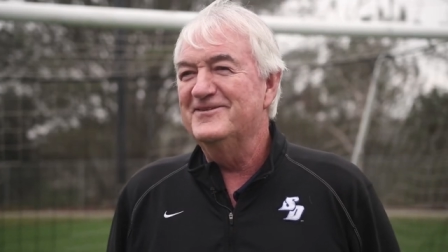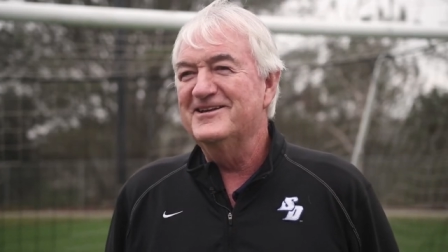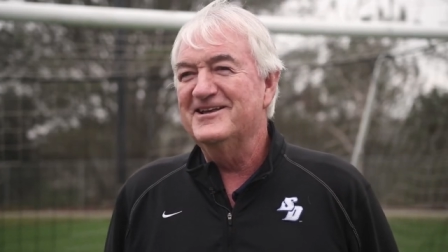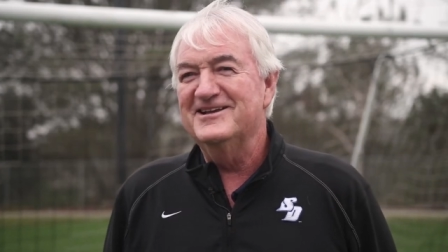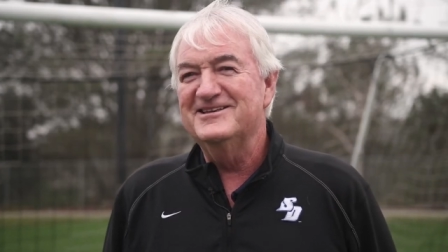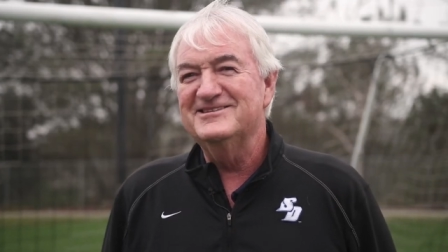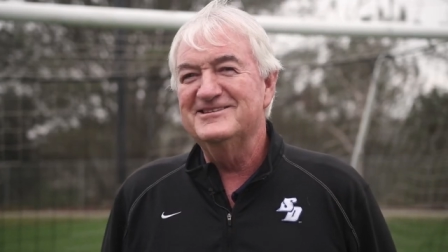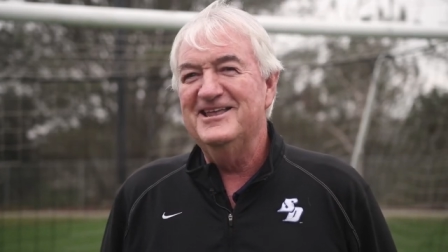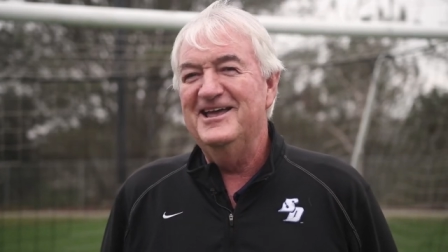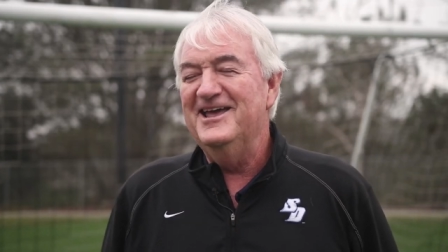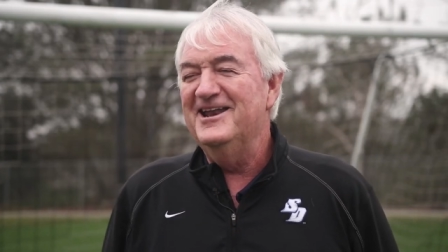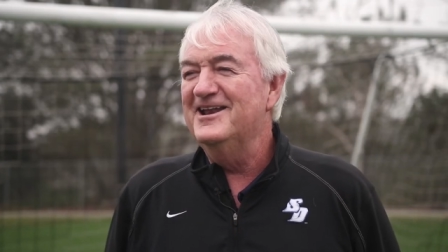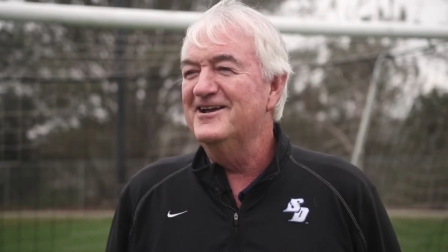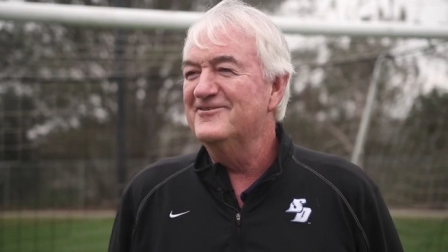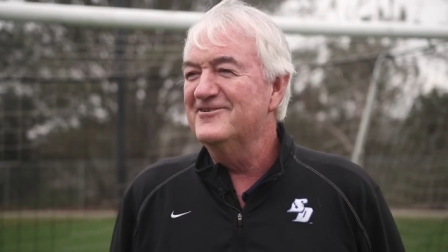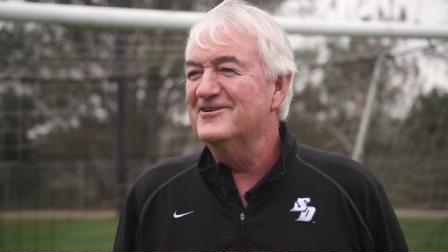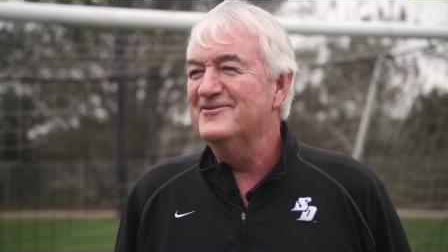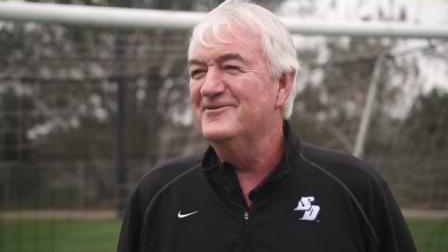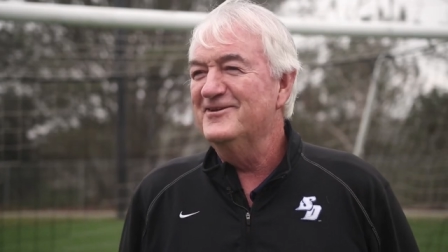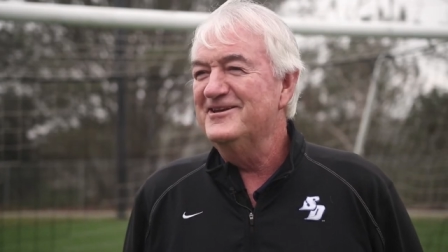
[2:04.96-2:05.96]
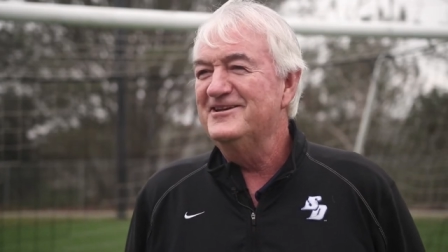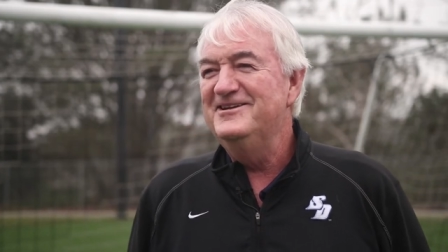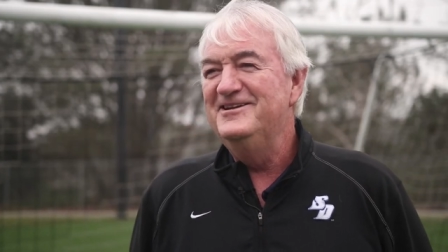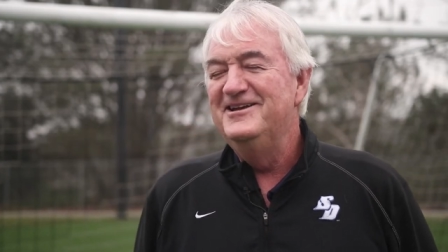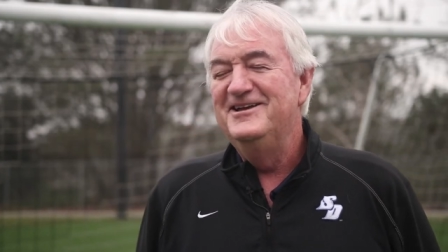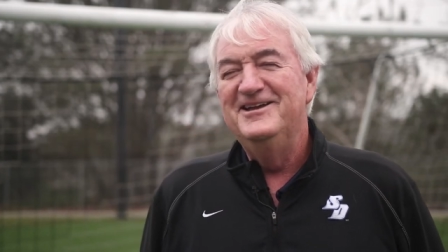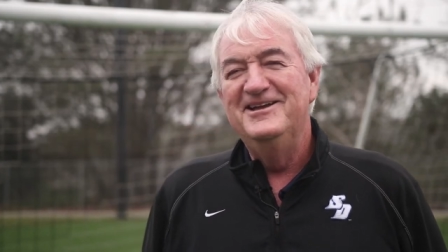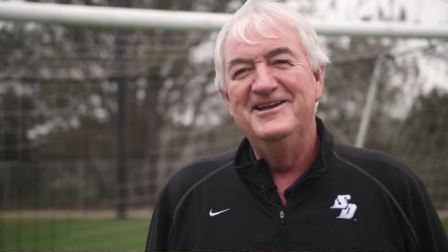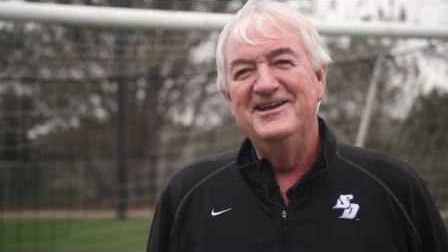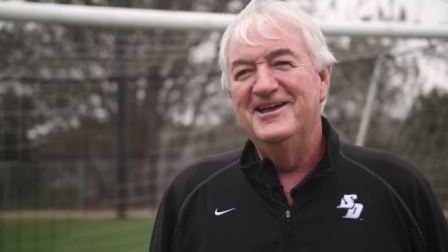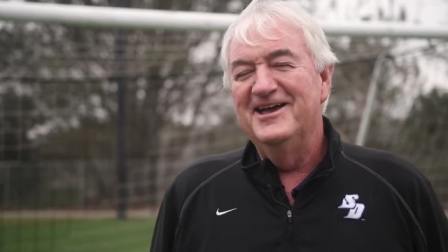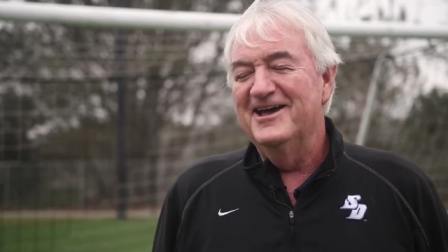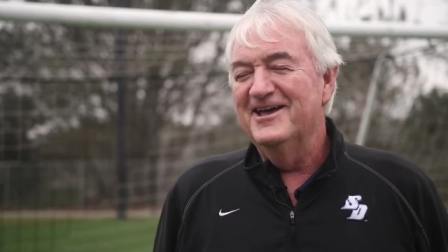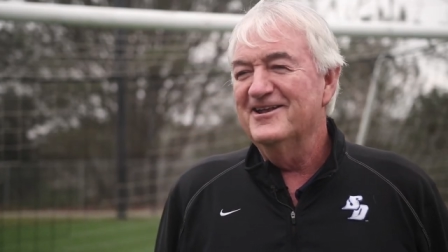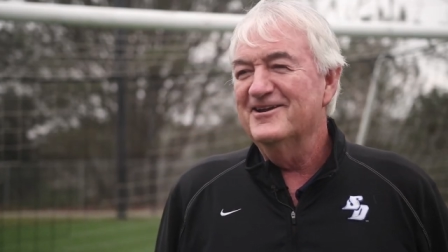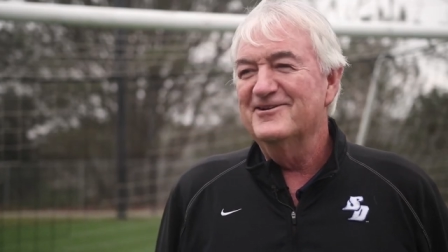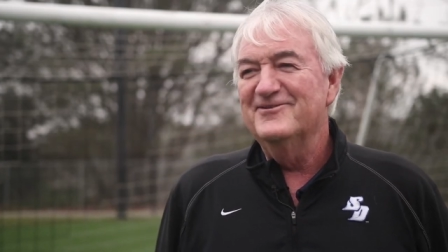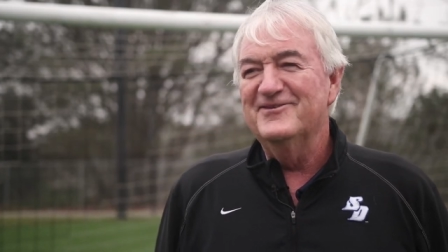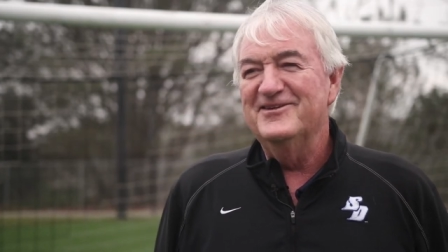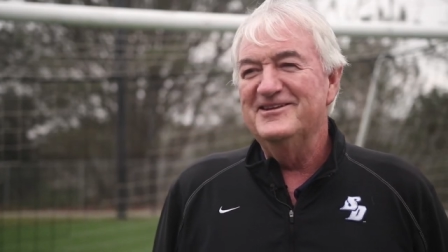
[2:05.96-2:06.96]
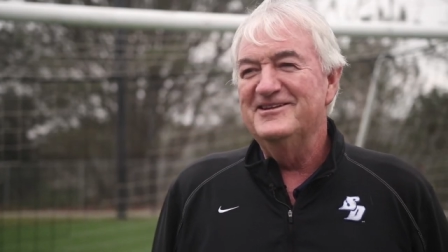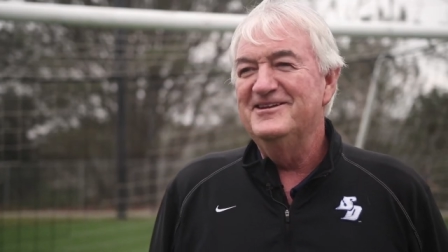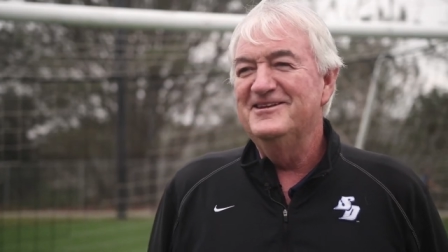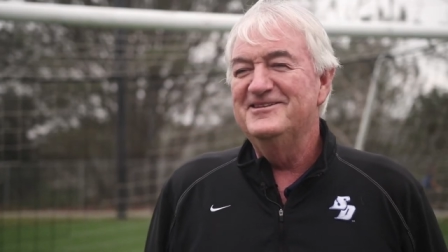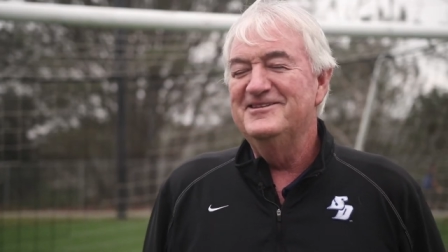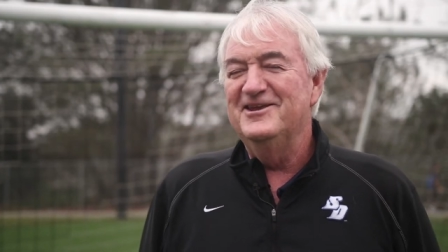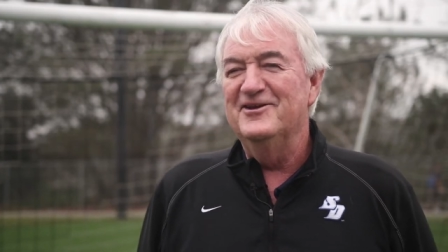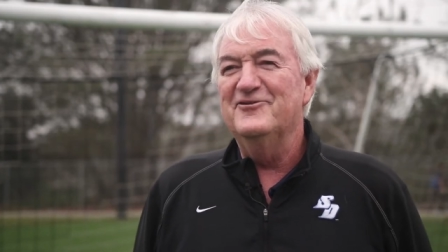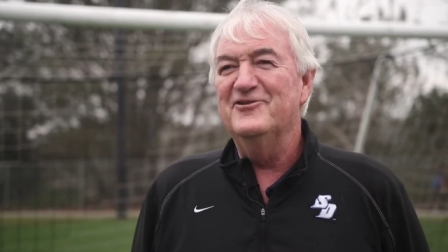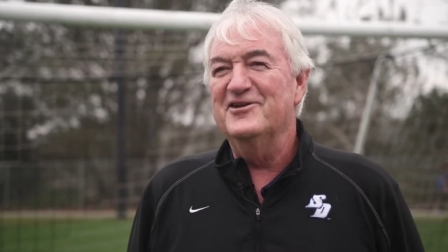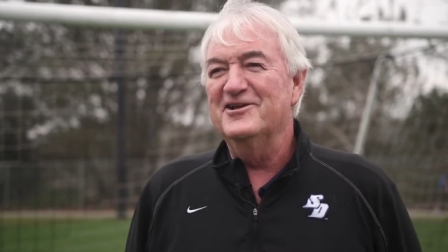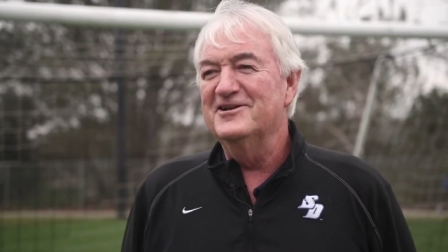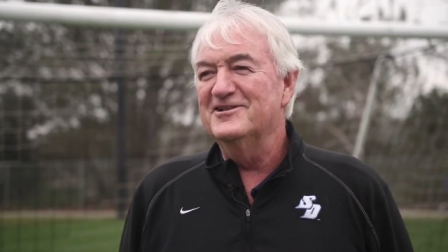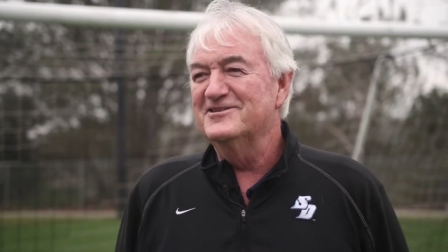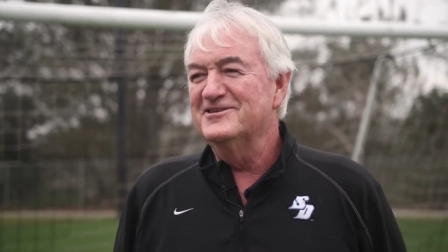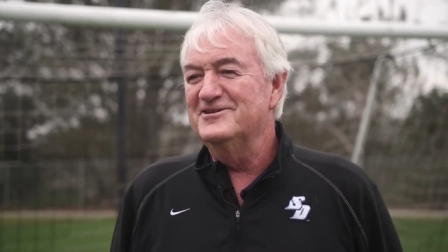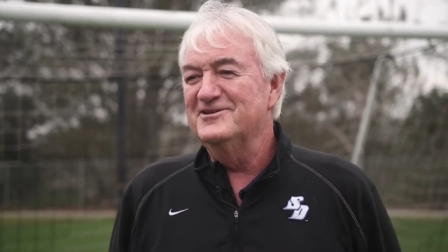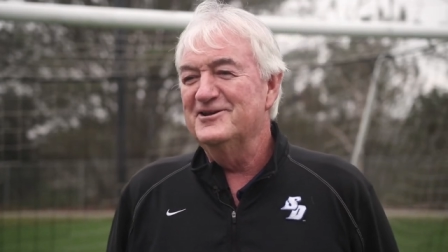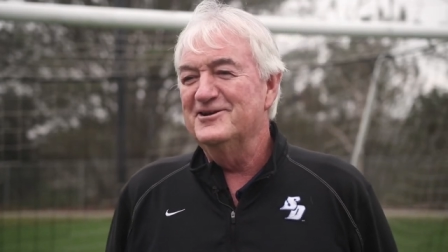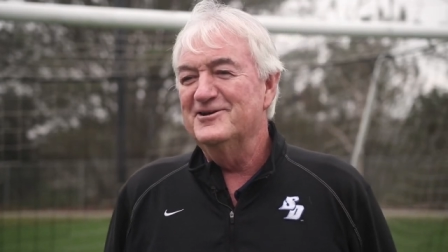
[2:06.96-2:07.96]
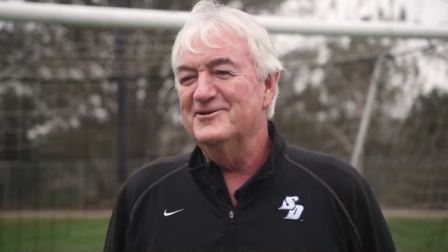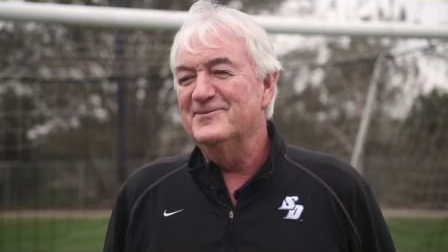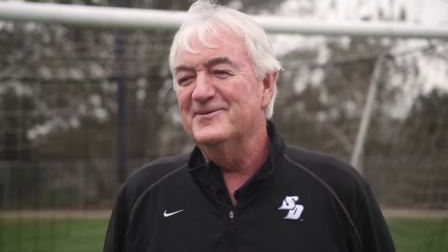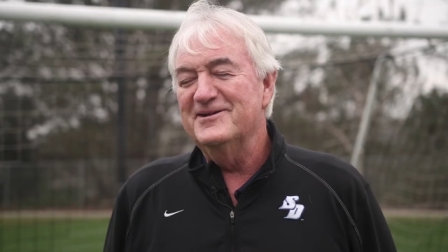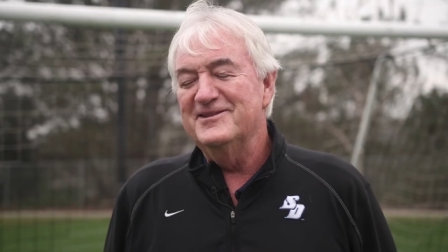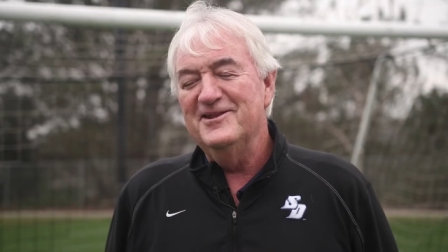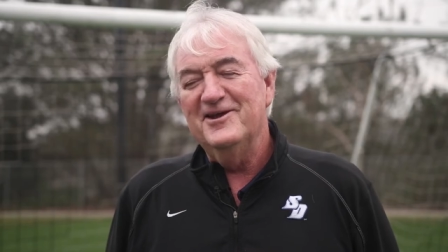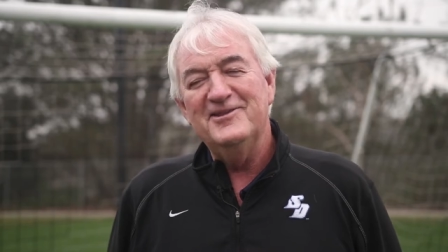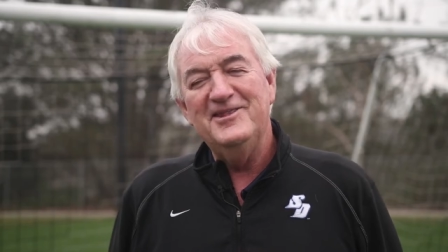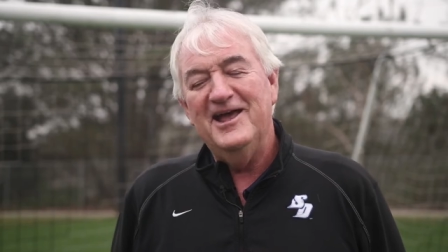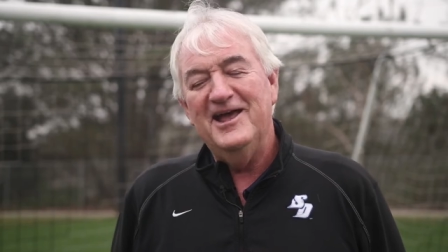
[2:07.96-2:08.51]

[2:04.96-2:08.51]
because then it would have been difficult to do. But no,